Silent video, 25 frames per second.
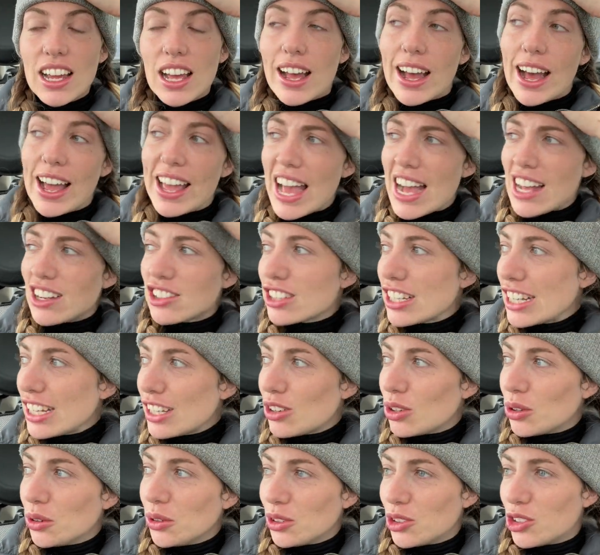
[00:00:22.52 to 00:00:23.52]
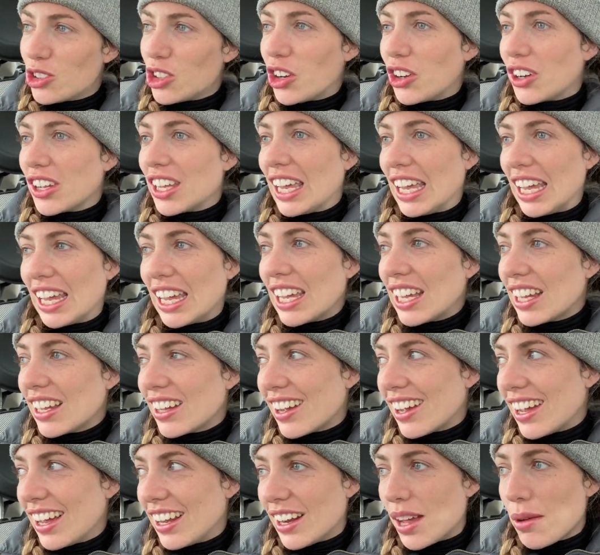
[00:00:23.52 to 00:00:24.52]
I actually took Choccy
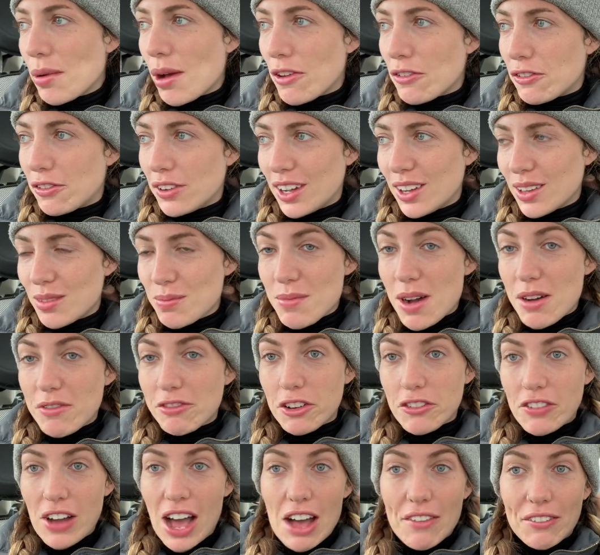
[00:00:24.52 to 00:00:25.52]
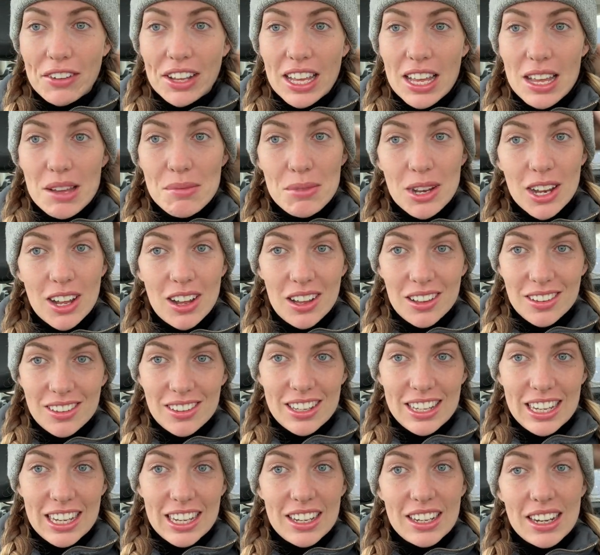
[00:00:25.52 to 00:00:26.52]
in like my first month of having him last
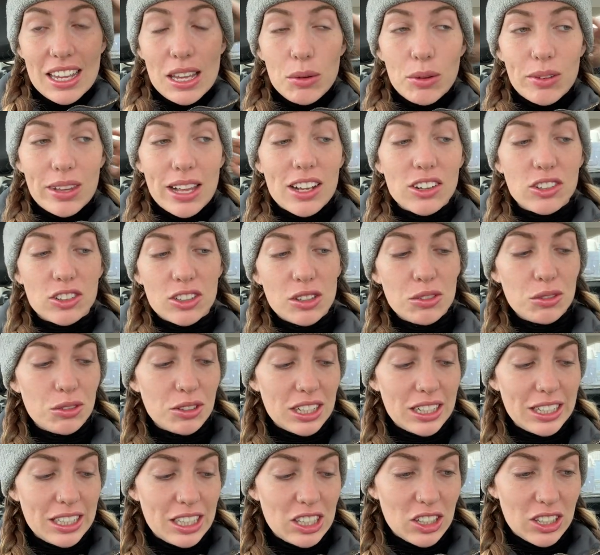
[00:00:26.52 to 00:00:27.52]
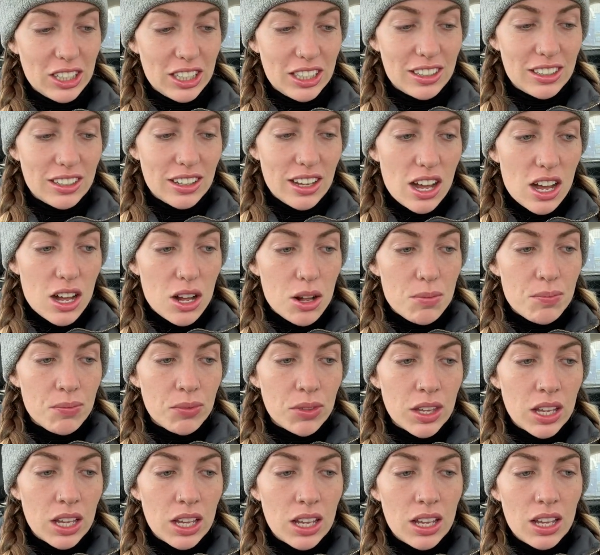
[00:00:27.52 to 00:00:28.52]
year and he was actually really good. Um,
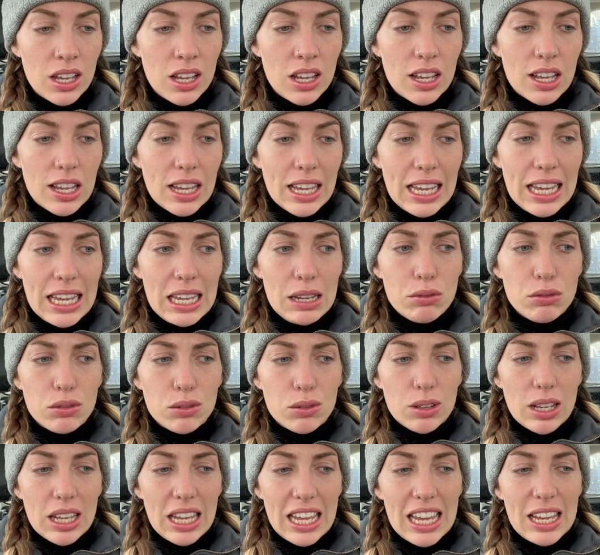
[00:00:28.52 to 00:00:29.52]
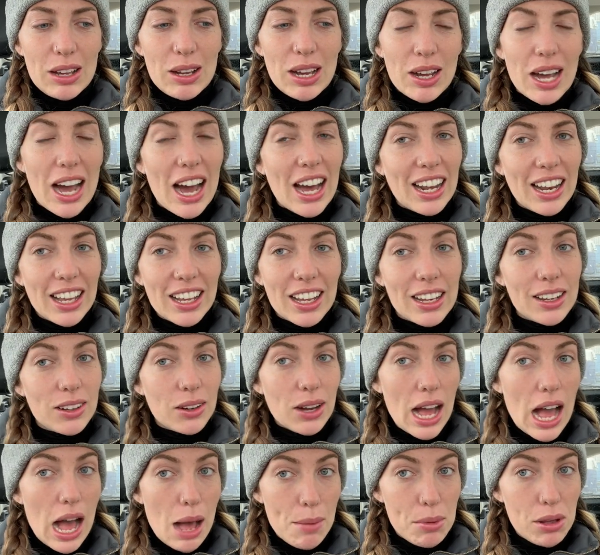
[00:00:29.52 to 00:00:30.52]
he he had like a little
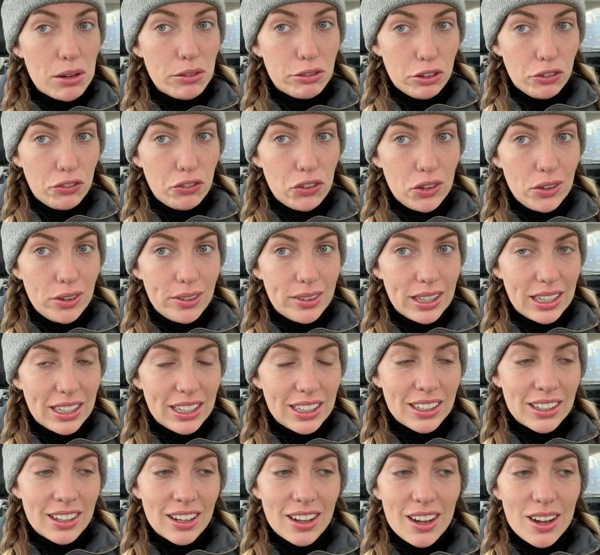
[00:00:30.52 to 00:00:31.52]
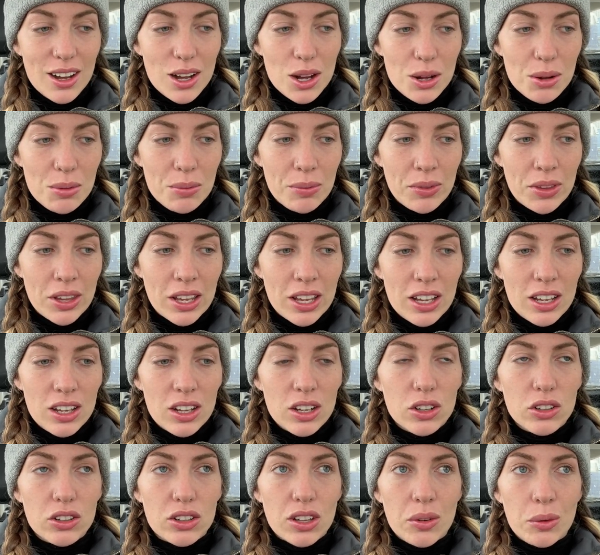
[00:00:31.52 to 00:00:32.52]
habit of refusing um
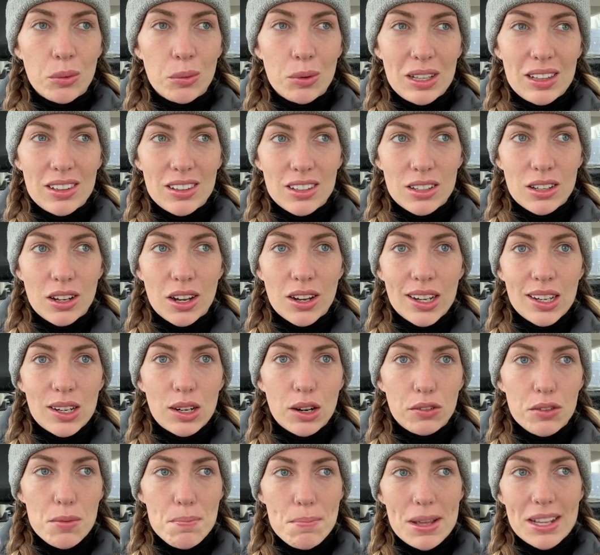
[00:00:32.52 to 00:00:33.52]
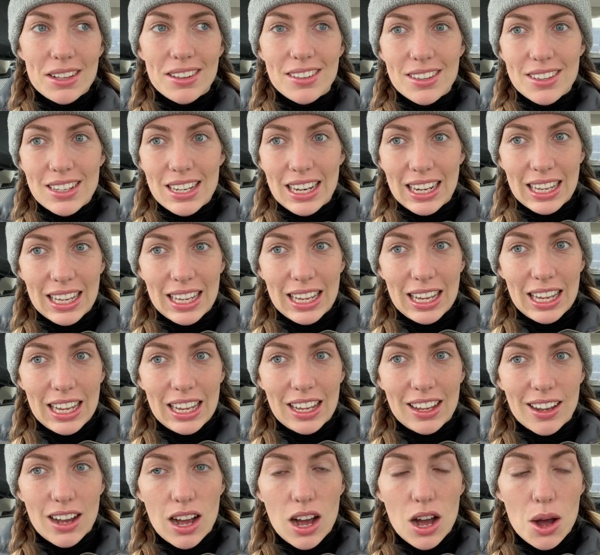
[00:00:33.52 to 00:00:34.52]
so we started off a bit sticky,
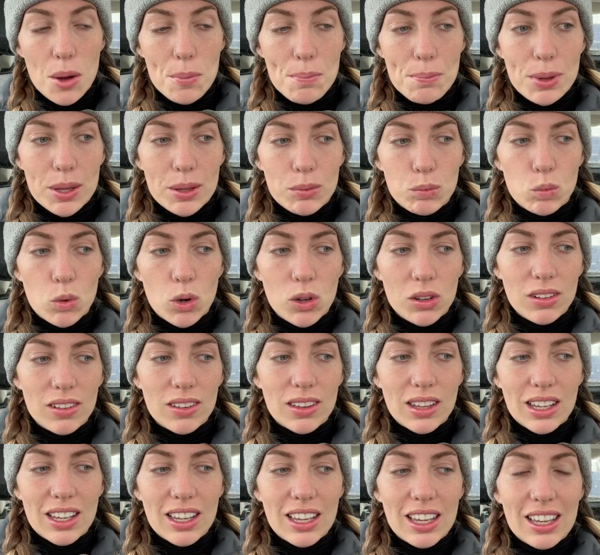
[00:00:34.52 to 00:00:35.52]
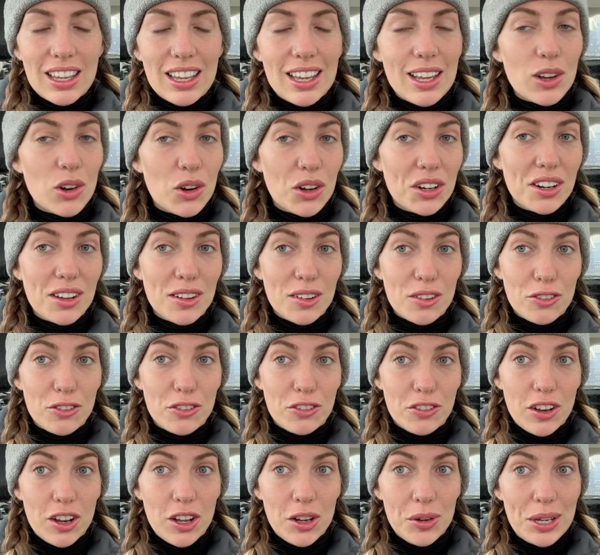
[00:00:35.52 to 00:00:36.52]
um, but once like he got on his
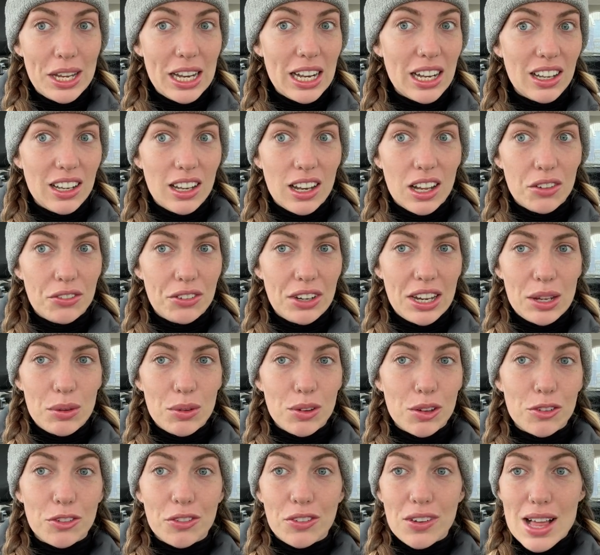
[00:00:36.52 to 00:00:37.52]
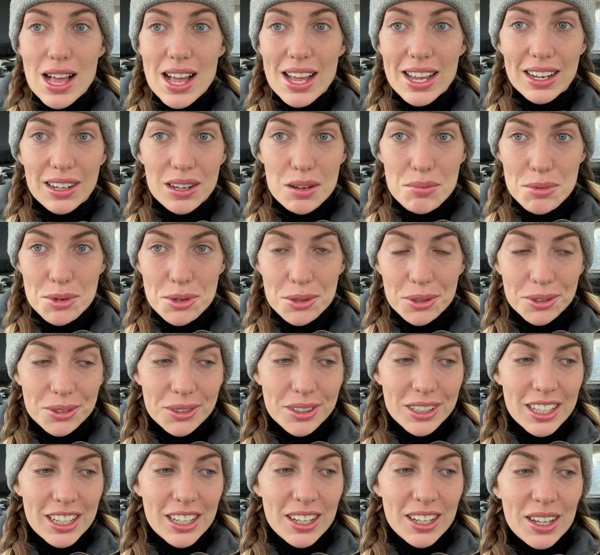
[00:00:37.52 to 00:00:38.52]
flow, he loved it. He was flying them all.
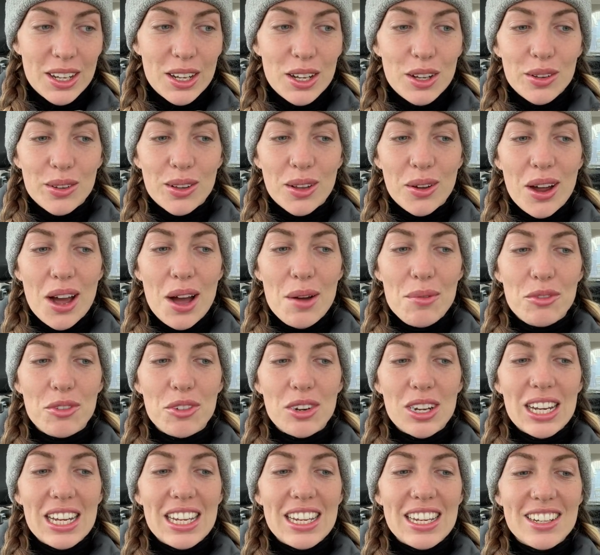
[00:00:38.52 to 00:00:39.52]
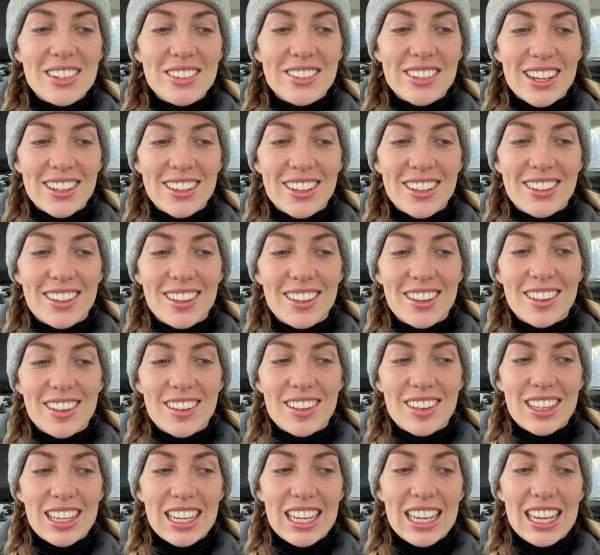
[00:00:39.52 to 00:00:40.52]
So I'm really interested to
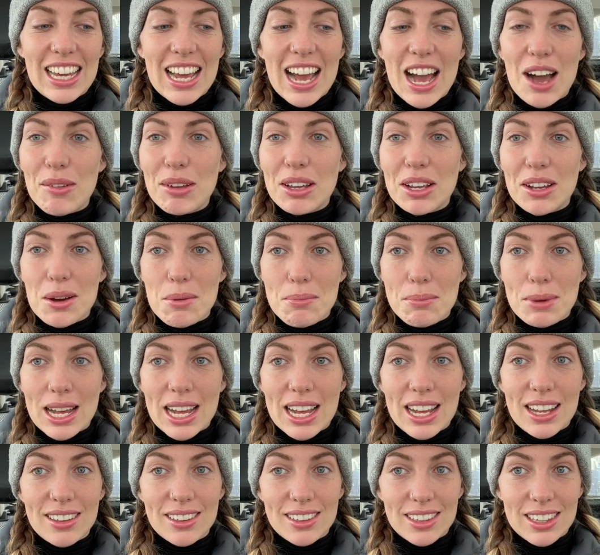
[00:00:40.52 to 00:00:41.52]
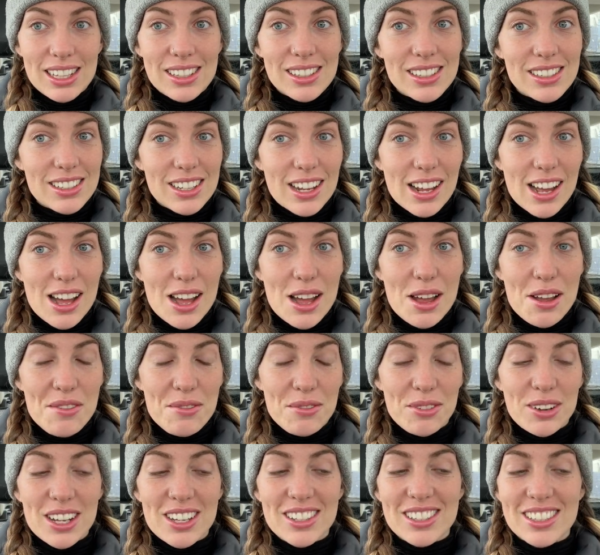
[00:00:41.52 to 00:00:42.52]
see how he compares this time
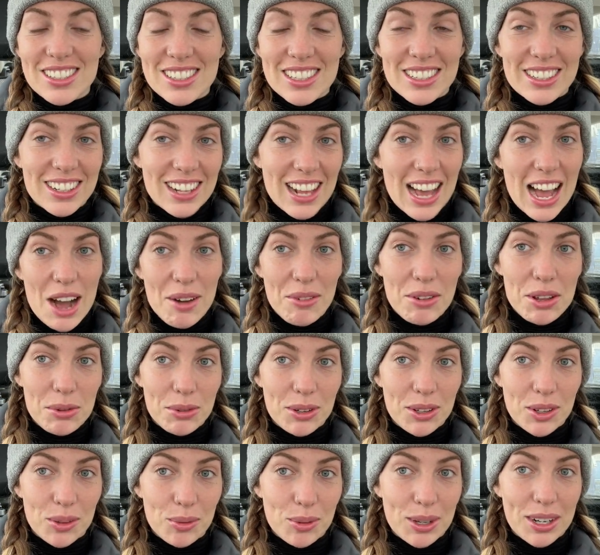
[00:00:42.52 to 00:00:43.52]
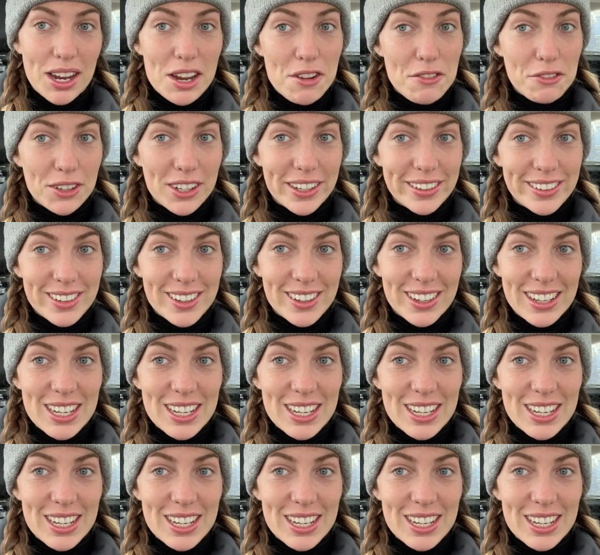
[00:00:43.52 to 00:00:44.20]
versus how he was when I first got